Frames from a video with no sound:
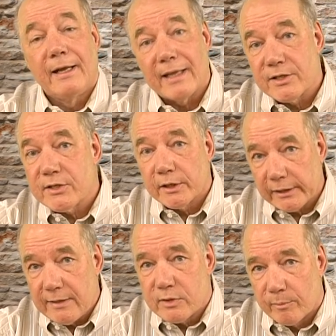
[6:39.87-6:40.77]
That still
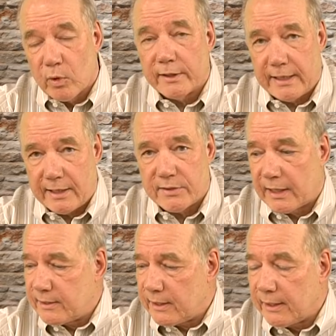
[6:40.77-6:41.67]
leaves the broadcast
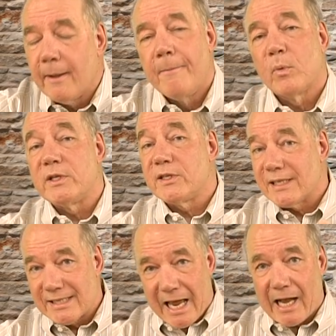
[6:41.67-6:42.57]
I D, which is
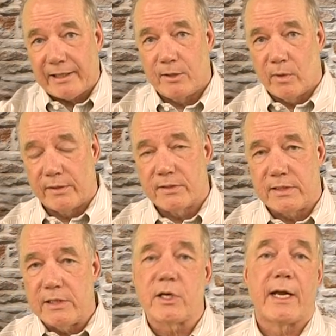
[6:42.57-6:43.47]
exactly what this
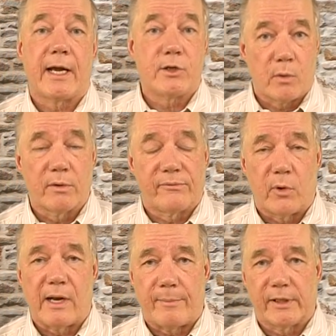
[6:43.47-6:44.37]
D J I drone to
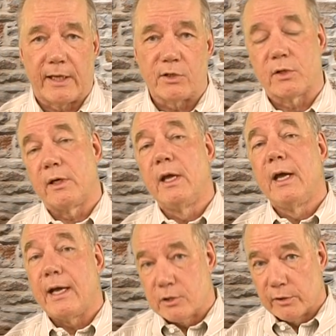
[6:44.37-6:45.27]
phone application
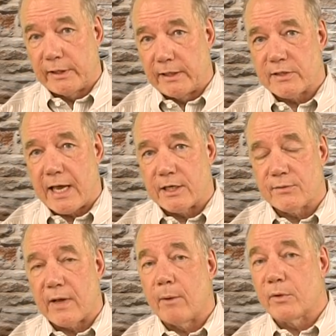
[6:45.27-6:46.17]
is looking to
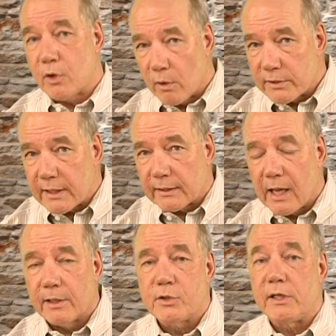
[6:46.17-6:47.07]
satisfy with current
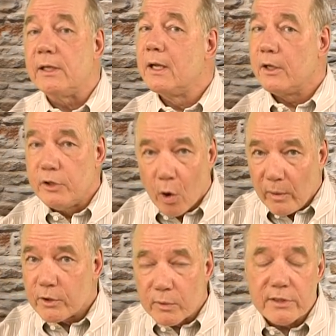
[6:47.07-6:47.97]
technology, no
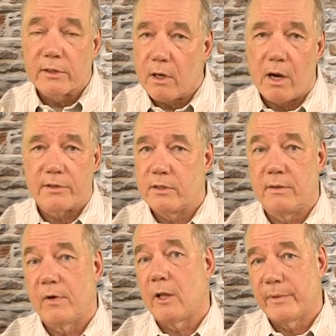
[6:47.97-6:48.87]
increase in cost of
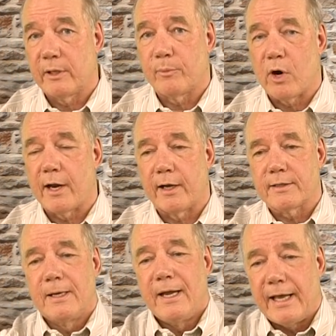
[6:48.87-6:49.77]
development of the
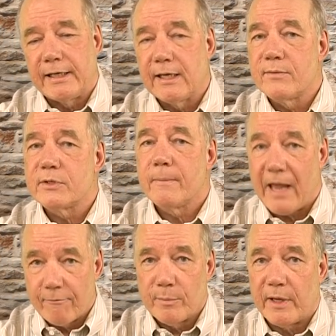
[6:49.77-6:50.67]
product, and it gives
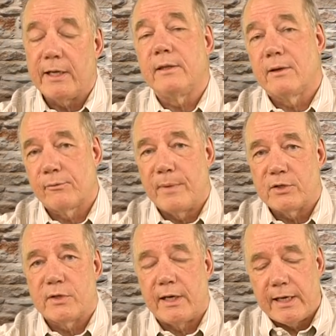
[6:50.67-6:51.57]
everybody the
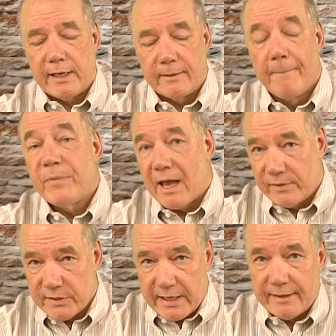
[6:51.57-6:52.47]
information they need.
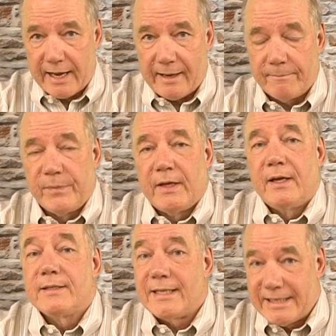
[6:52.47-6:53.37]
Having said that,
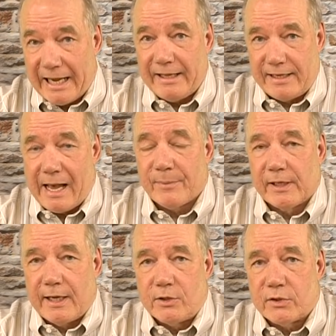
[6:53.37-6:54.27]
today the
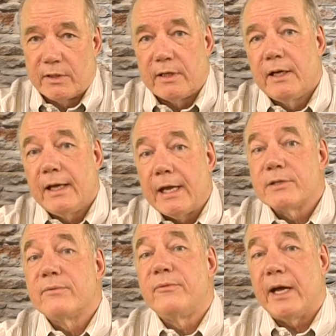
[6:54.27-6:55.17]
application is
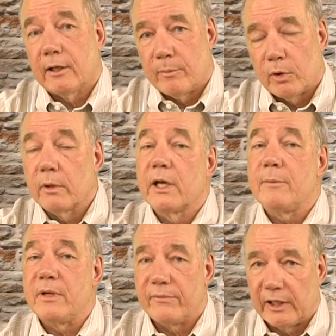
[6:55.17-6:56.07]
available, or going to
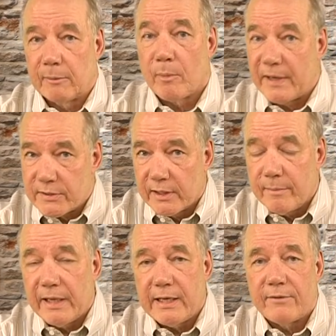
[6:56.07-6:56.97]
be available based on the
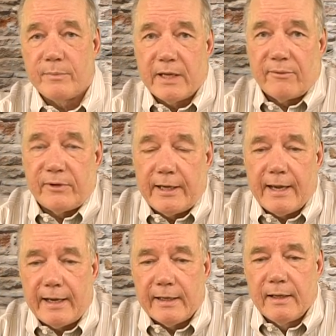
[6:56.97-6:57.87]
mandate from the F
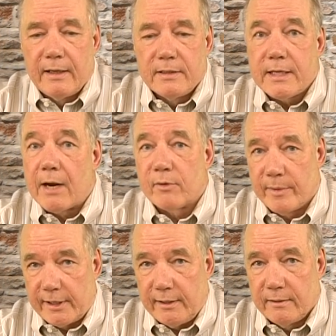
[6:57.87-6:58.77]
A A, to
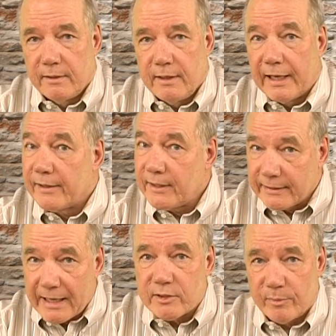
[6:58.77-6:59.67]
everybody. And I think
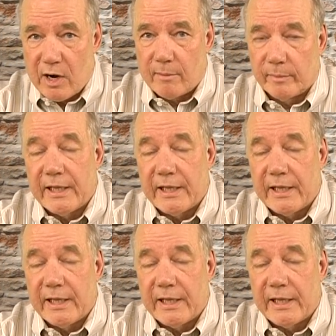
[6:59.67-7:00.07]
that's a problem.